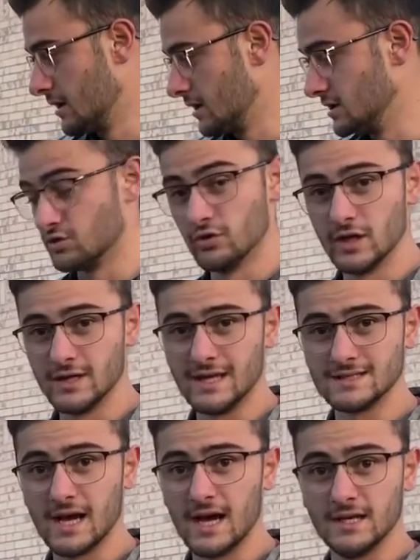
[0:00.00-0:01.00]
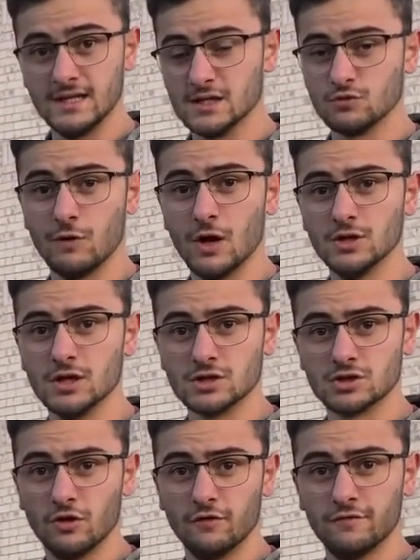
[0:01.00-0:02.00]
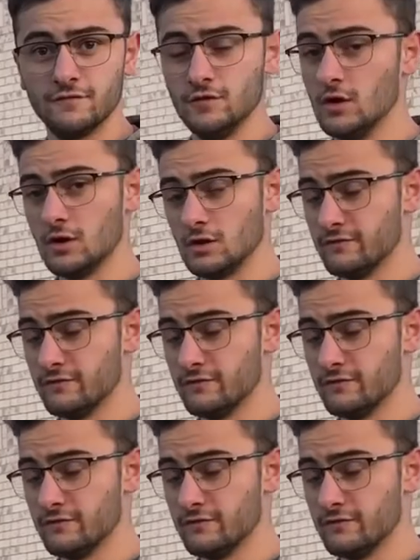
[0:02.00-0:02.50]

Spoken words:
He's a really nice guy and he does welding, so if you